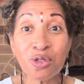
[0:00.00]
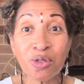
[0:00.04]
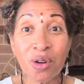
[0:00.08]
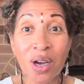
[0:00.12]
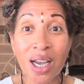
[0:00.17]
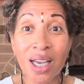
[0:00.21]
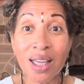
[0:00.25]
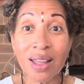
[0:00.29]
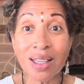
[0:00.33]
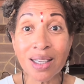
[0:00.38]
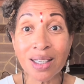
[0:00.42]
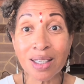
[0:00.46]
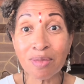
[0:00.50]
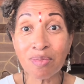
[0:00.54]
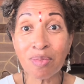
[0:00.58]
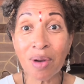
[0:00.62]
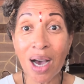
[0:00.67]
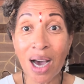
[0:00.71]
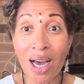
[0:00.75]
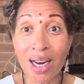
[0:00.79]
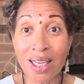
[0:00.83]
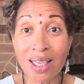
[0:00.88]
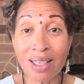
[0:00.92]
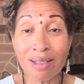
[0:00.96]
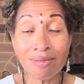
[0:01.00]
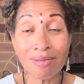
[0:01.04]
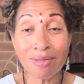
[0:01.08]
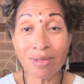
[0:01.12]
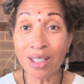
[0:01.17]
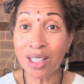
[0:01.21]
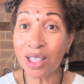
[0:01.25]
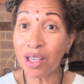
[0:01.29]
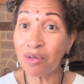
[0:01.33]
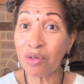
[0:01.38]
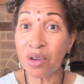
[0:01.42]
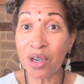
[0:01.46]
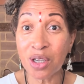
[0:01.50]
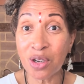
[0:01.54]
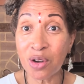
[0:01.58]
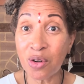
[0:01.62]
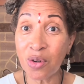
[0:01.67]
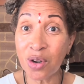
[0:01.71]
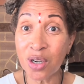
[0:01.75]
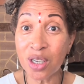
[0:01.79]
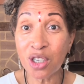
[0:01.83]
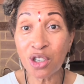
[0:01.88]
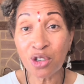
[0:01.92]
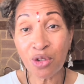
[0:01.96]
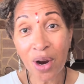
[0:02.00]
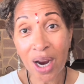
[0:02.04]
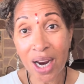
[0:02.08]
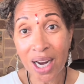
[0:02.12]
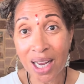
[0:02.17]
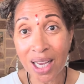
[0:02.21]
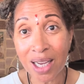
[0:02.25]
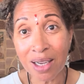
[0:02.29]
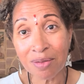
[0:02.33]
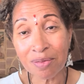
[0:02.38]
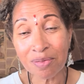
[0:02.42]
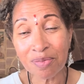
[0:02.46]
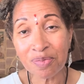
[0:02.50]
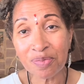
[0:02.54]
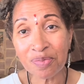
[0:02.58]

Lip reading: train this body, getting ready to go into training.